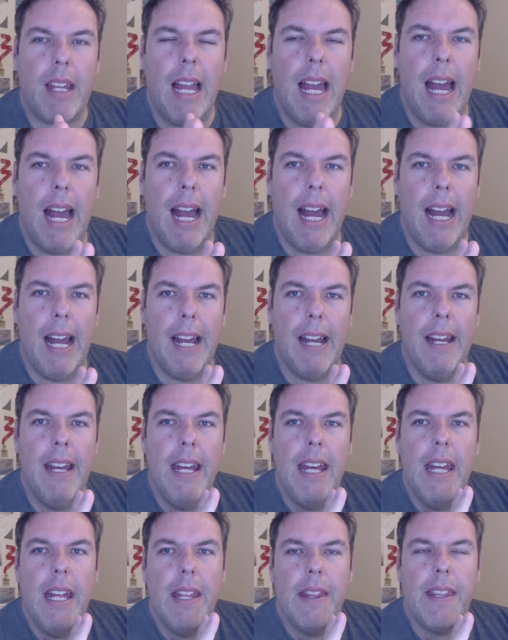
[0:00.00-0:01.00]

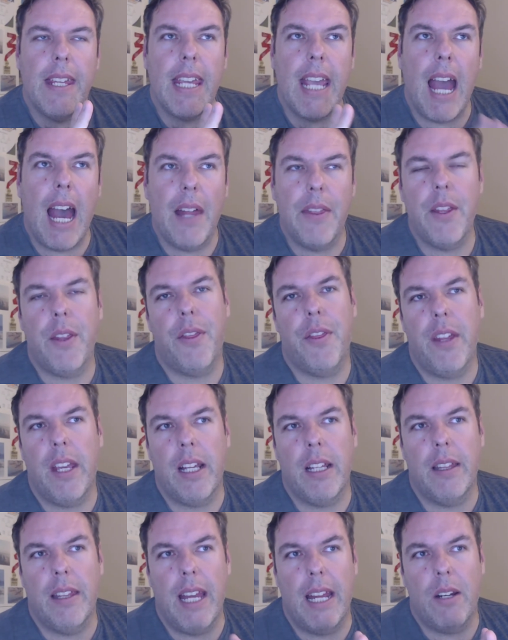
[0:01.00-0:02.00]
The other
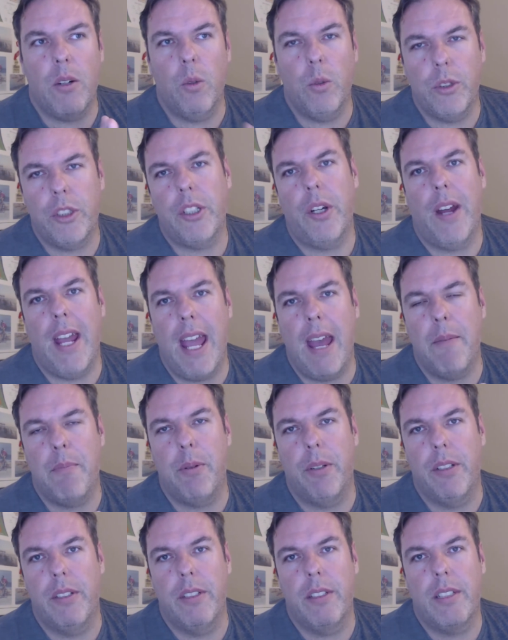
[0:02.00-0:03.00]
thing that also
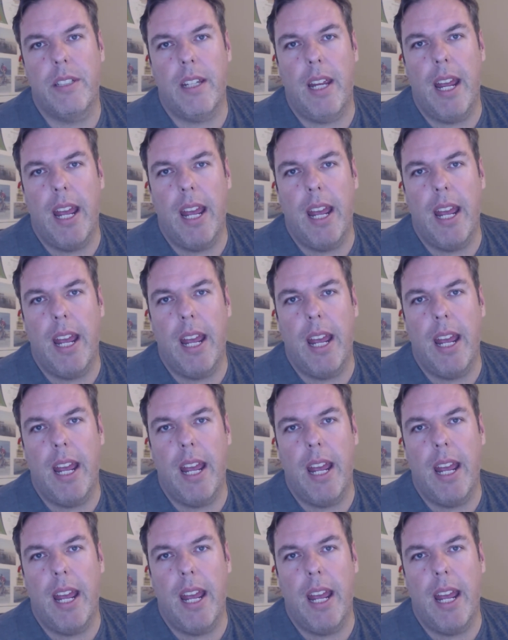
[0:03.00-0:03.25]
happened,